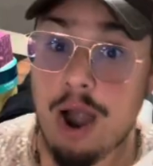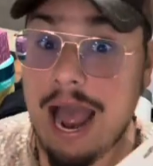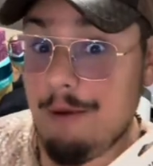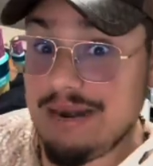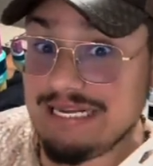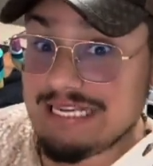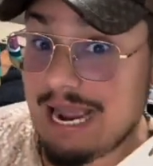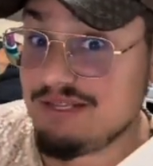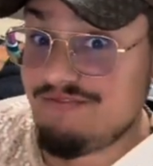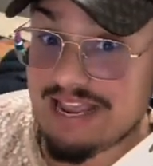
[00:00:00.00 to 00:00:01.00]
how many
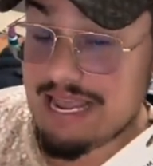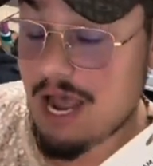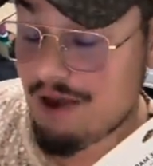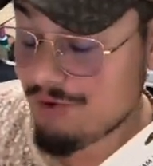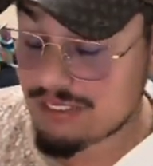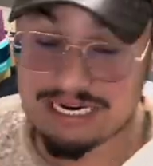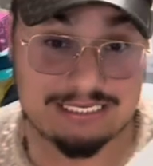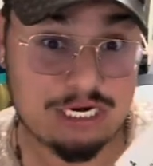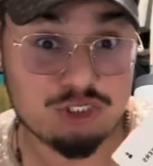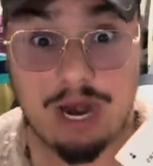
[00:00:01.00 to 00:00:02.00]
times Vicky Gunvalson is going
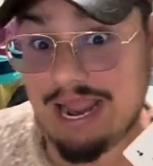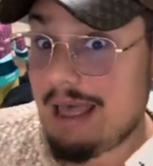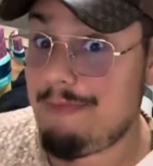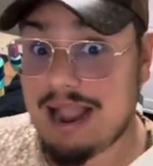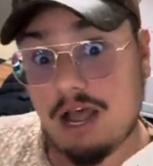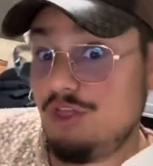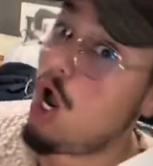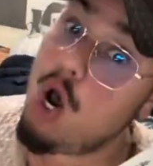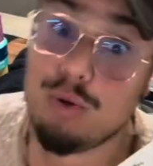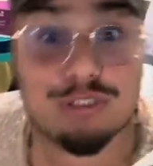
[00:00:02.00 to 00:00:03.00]
to try and get back on the
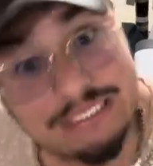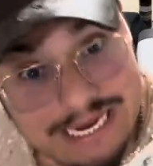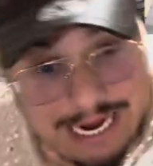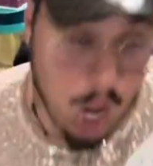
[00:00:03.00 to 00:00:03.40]
OC,